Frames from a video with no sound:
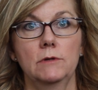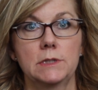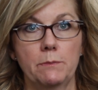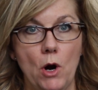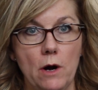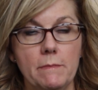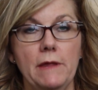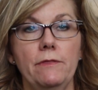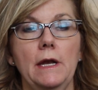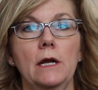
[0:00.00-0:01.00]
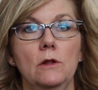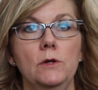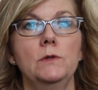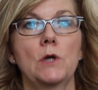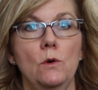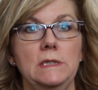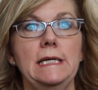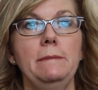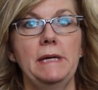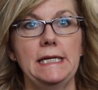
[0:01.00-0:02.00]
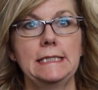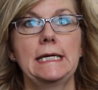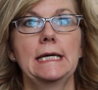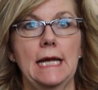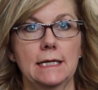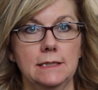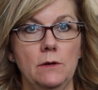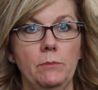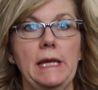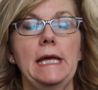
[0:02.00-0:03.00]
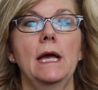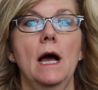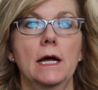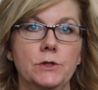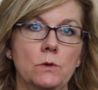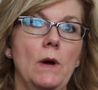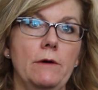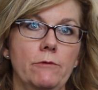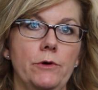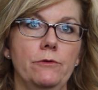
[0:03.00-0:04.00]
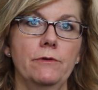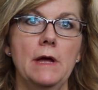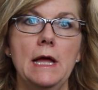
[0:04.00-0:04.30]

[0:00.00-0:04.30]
department that includes OT, PT, and SLP under one roof.